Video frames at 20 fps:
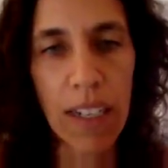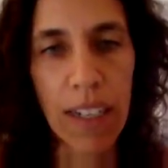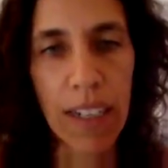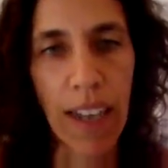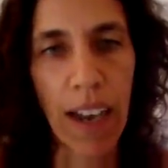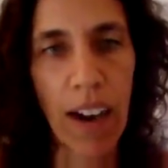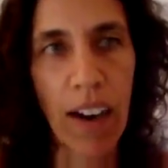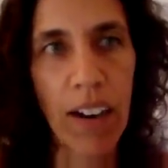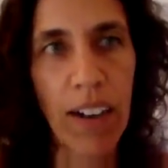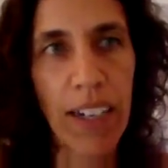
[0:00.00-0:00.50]

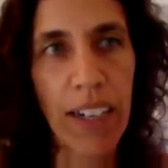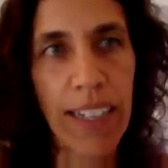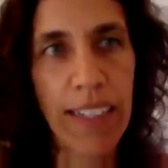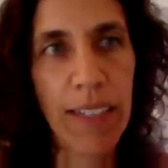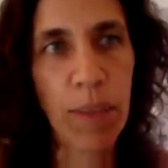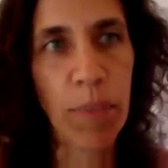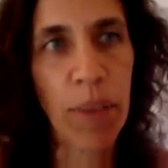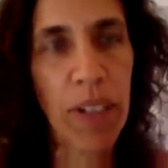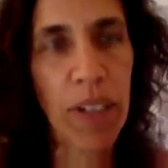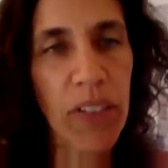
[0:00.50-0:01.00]
Now
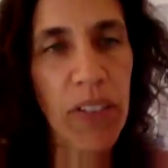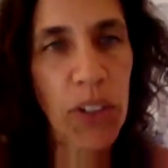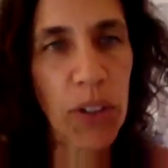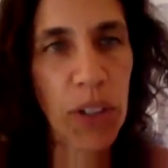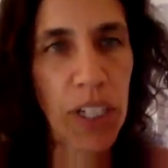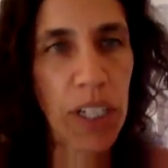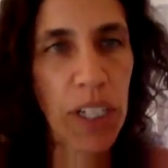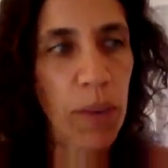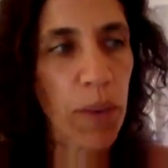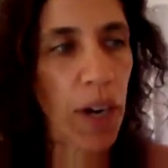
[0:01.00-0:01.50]
it's a bit of a
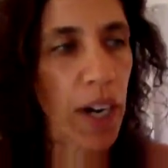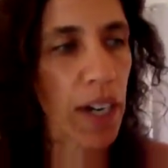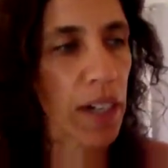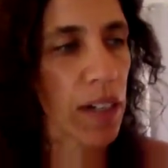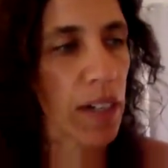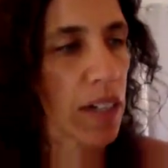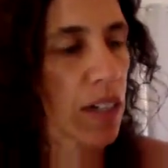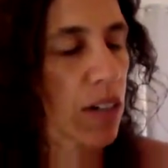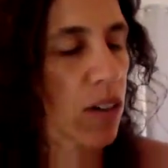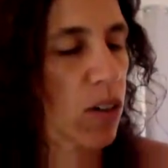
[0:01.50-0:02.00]
tricky
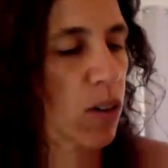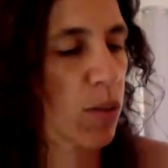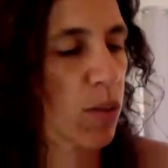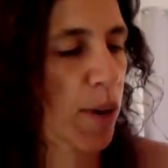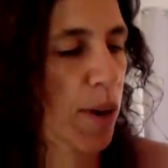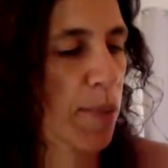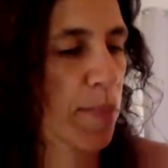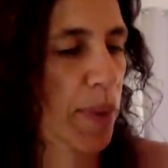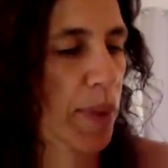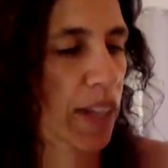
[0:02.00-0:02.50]
one,
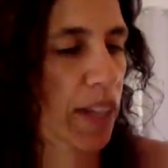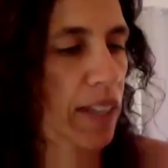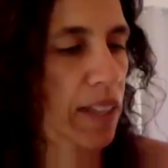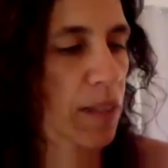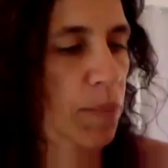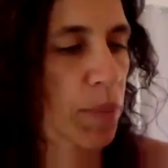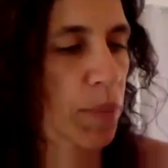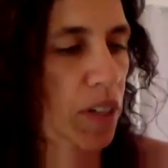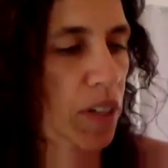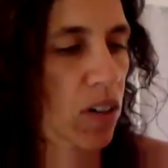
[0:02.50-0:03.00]
hormone
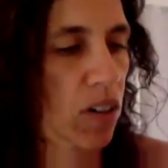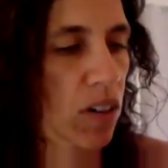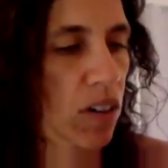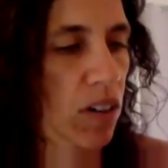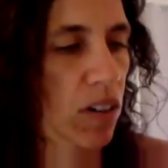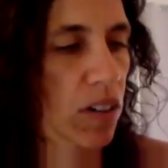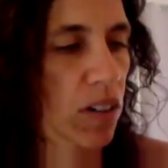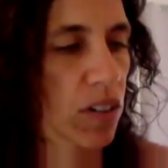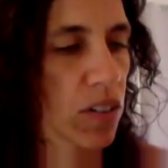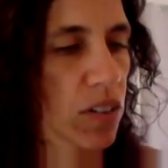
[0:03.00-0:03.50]
balance,
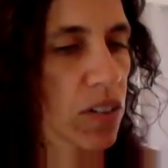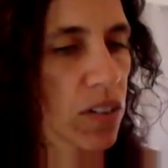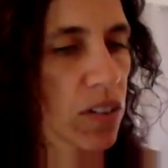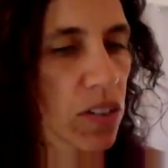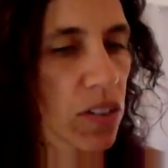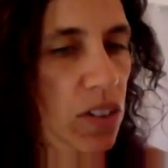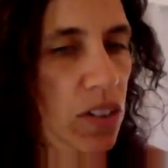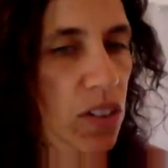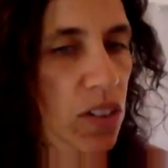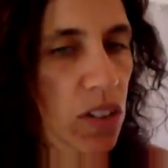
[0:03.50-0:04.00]
because